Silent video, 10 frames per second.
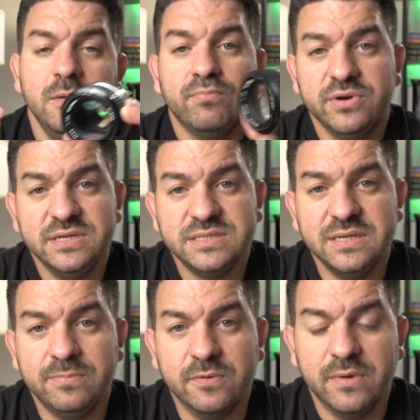Pretty
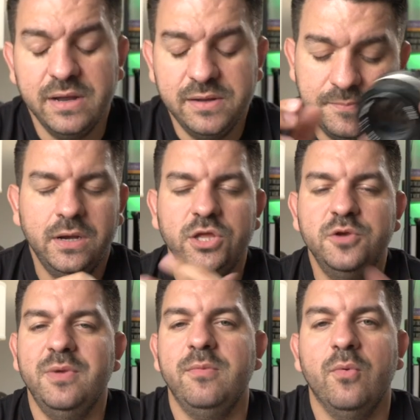simple, right? Now
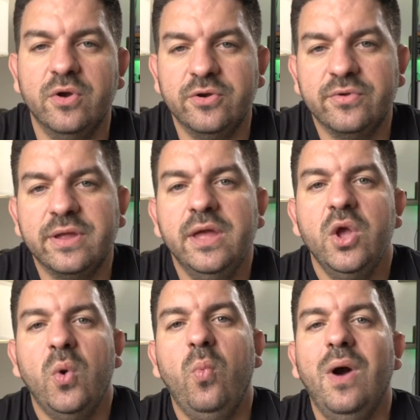you may be wondering,
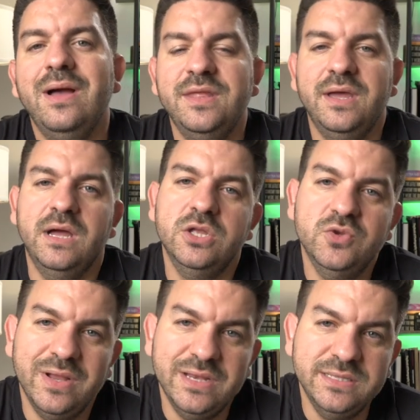why the hell
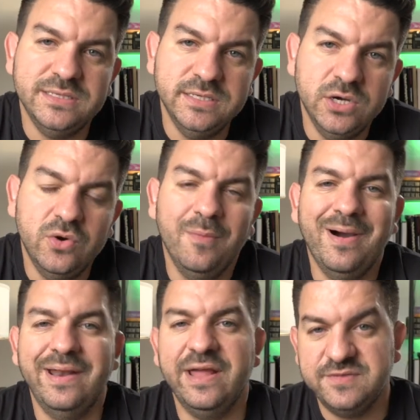do I need to know
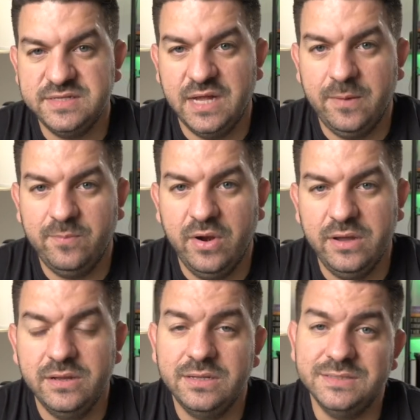about f-stop,
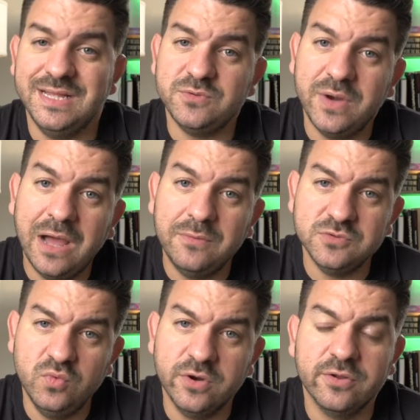right? Because that's what I
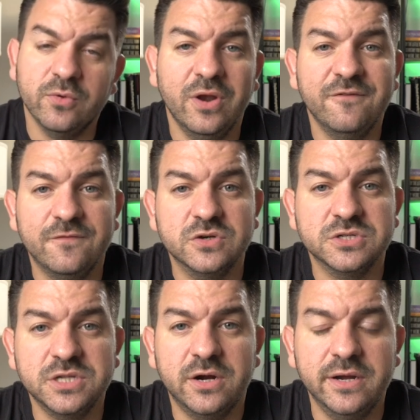was wondering when I
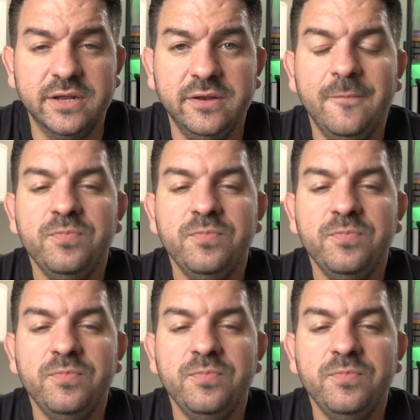first started.